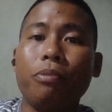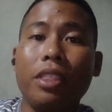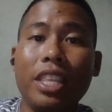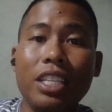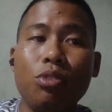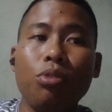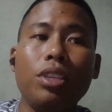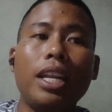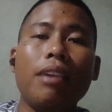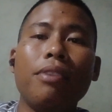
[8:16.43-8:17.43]
this
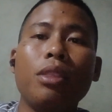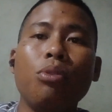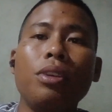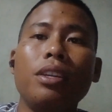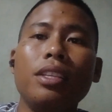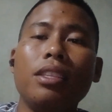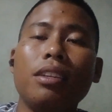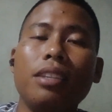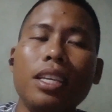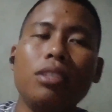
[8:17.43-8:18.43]
routine, I've been doing
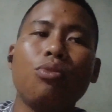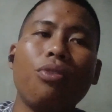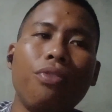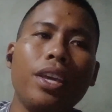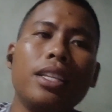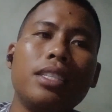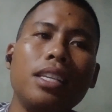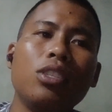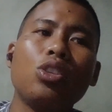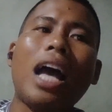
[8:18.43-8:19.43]
this routine
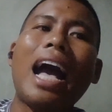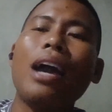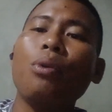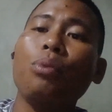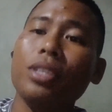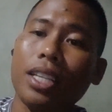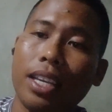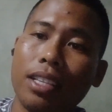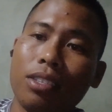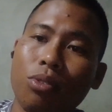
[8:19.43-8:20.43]
since I was a
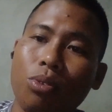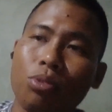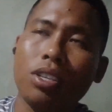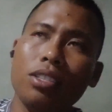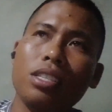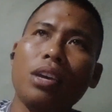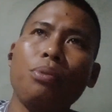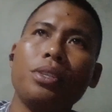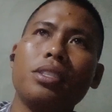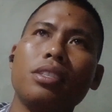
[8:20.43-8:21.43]
kid. So since I
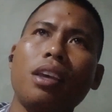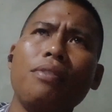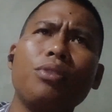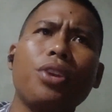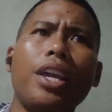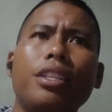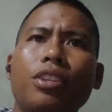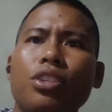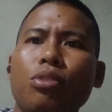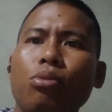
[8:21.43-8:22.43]
was 7 or 8
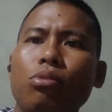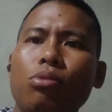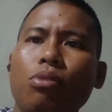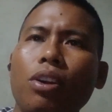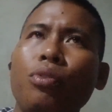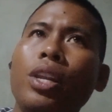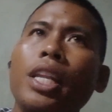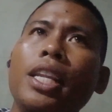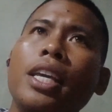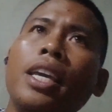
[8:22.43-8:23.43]
years old. So I
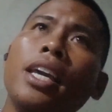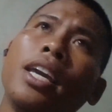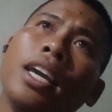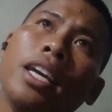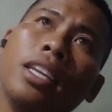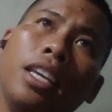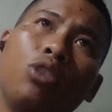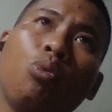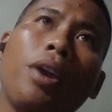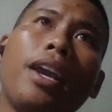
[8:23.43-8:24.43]
really need
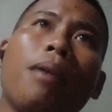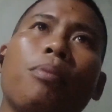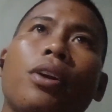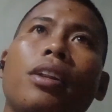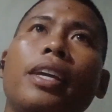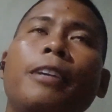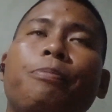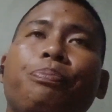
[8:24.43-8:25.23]
to wake up early